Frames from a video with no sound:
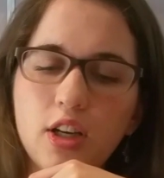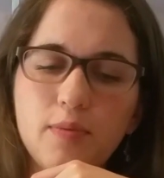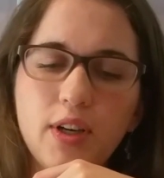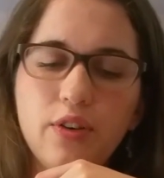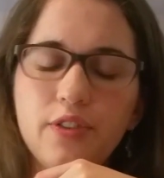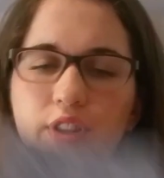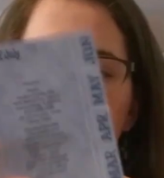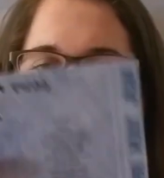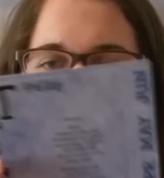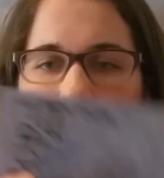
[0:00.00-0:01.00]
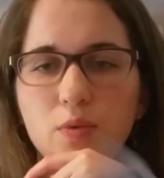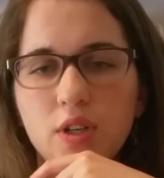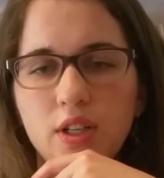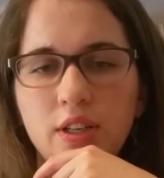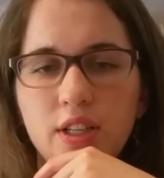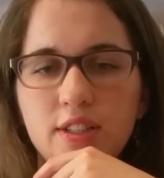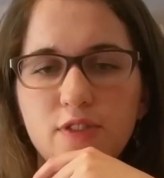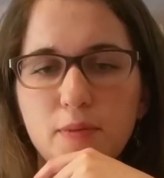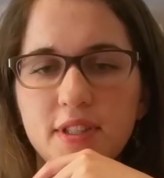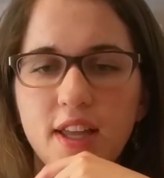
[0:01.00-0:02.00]
However, this July one is
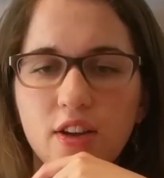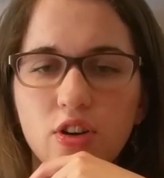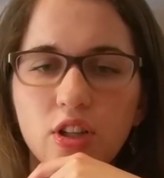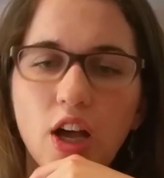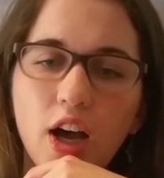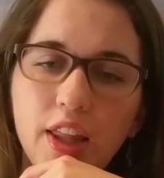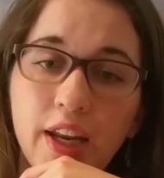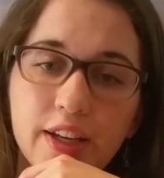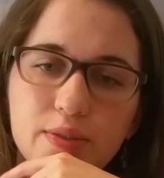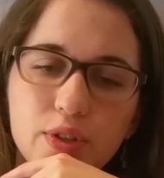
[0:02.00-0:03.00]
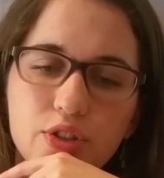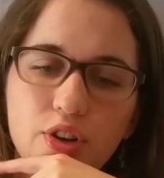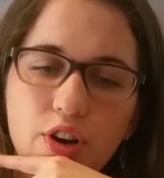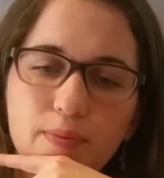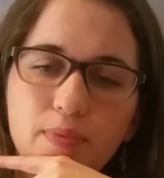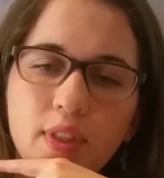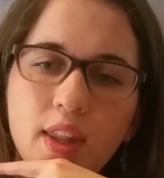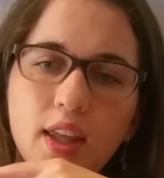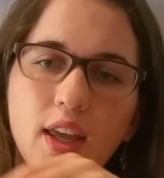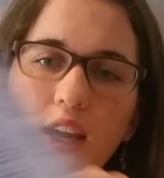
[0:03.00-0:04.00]
from a set called Holidays with Charm,
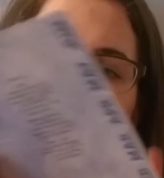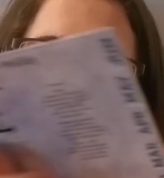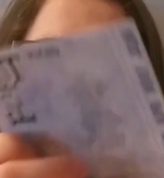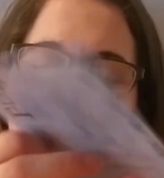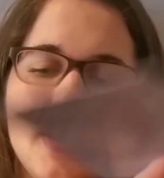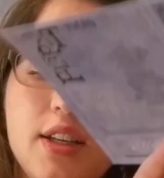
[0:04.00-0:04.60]
and it